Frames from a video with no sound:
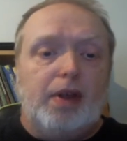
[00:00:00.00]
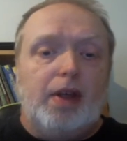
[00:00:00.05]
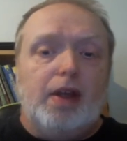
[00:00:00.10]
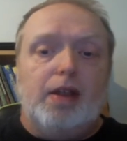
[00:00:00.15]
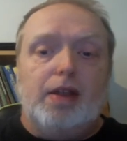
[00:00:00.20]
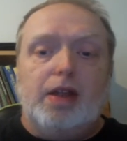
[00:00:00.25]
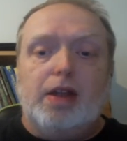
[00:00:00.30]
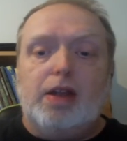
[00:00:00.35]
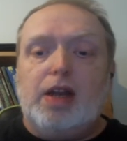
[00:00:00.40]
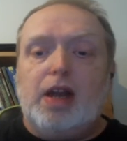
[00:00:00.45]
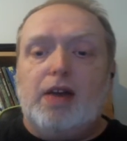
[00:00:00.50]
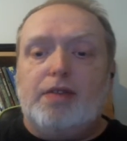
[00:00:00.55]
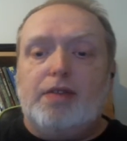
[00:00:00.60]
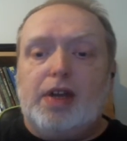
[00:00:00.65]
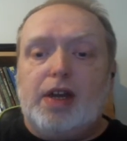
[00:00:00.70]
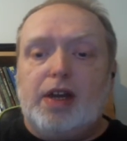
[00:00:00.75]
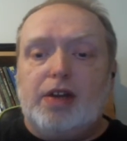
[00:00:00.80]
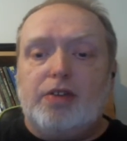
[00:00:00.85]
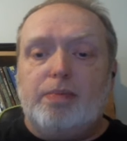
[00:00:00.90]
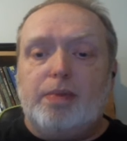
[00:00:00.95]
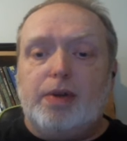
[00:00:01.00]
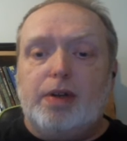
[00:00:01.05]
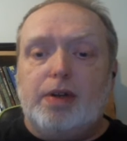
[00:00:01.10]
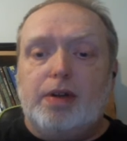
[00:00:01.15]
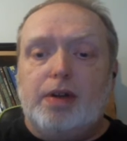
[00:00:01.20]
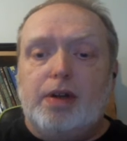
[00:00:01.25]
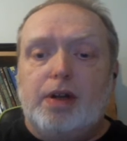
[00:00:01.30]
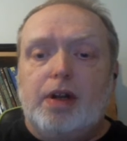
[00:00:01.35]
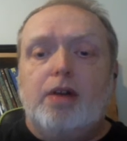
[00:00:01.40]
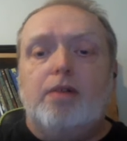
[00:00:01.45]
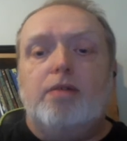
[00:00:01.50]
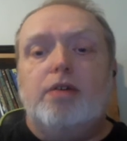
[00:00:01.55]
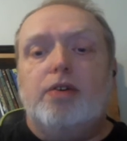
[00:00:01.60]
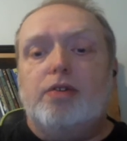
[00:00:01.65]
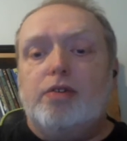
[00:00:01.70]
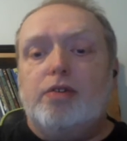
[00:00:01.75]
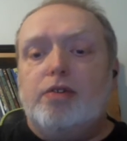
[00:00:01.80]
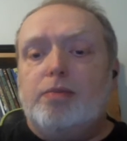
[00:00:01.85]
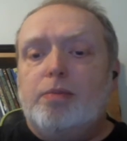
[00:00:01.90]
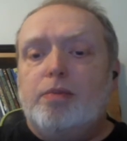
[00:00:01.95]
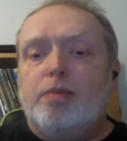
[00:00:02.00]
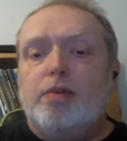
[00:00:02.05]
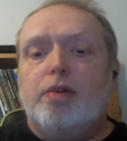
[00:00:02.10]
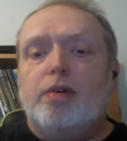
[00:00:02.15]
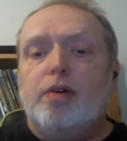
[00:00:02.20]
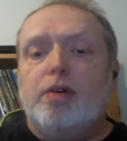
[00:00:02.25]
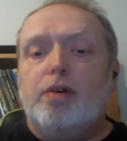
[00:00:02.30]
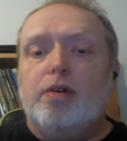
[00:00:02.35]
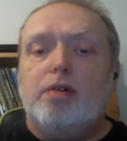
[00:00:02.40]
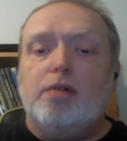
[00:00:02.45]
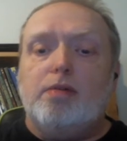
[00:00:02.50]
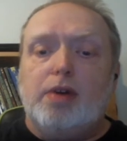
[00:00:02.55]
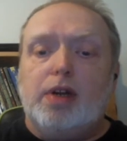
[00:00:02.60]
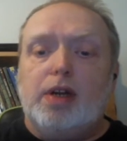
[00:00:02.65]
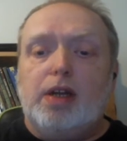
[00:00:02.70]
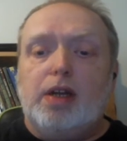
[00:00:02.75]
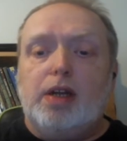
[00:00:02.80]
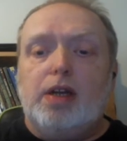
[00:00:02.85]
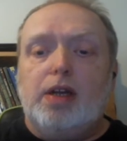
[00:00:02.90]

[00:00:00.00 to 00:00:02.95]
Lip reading: Then you have the X-Men, which is more gritty,